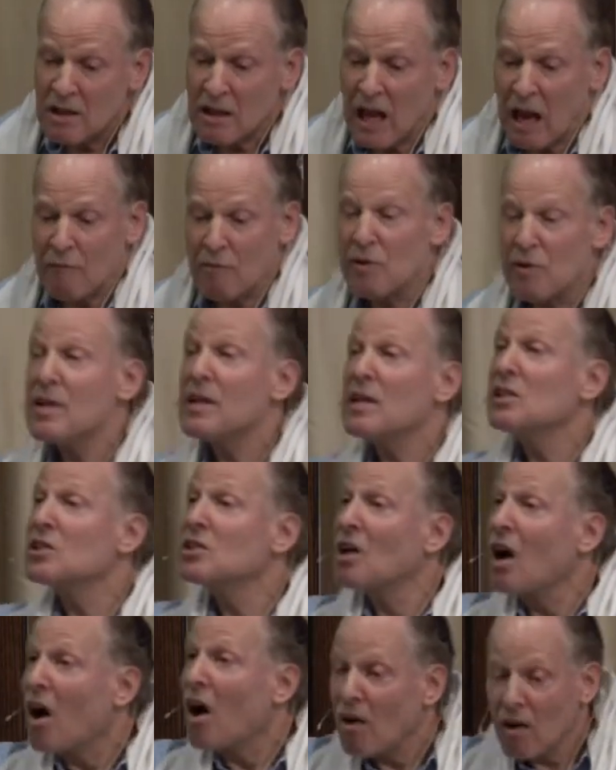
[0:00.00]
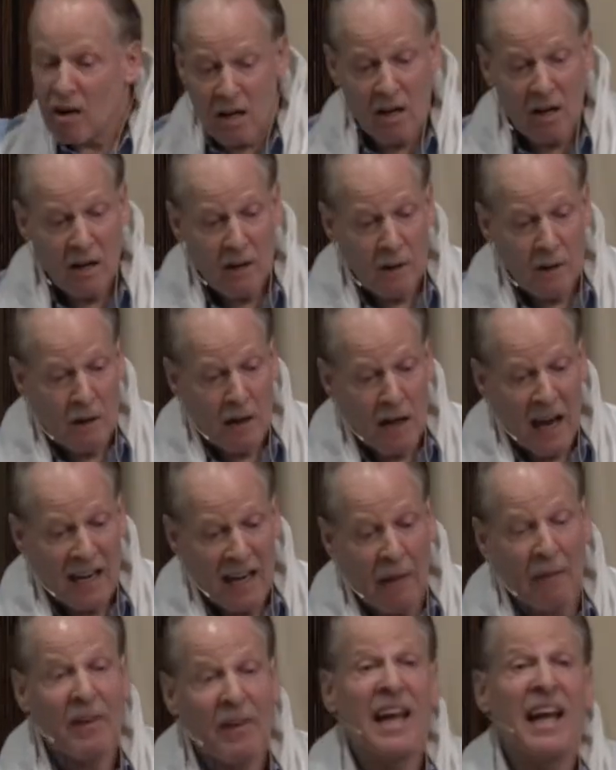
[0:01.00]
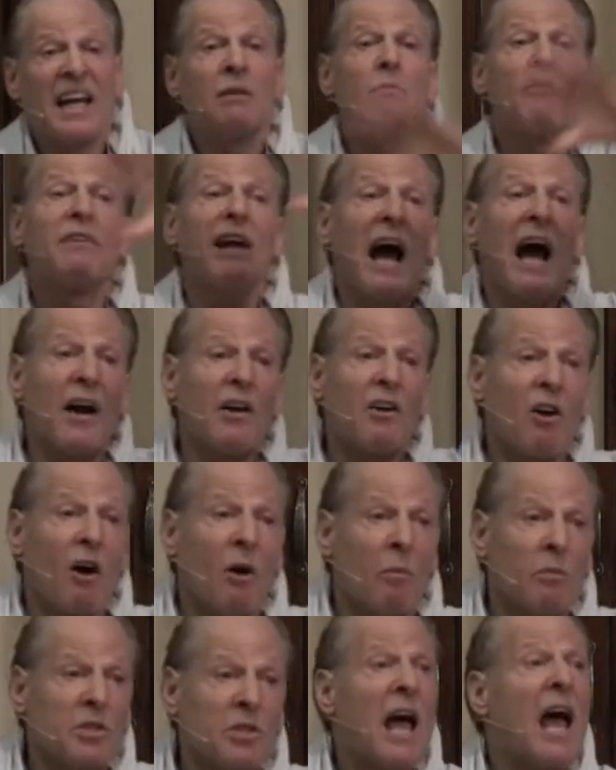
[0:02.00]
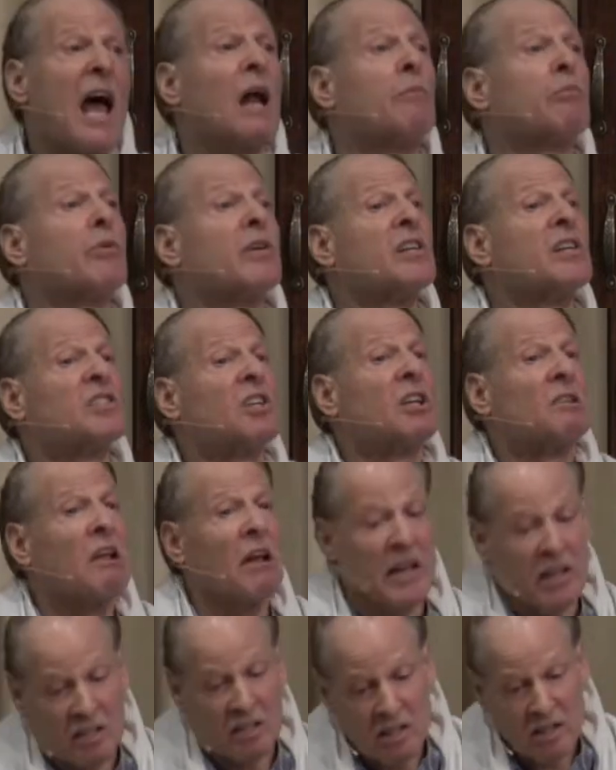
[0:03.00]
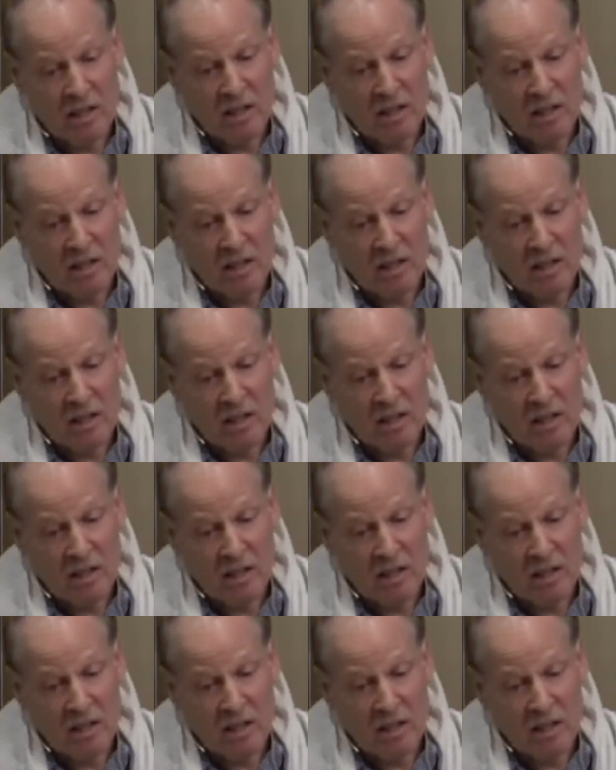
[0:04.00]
Everything is dark. Now, the kingdom of God comes and brings the light.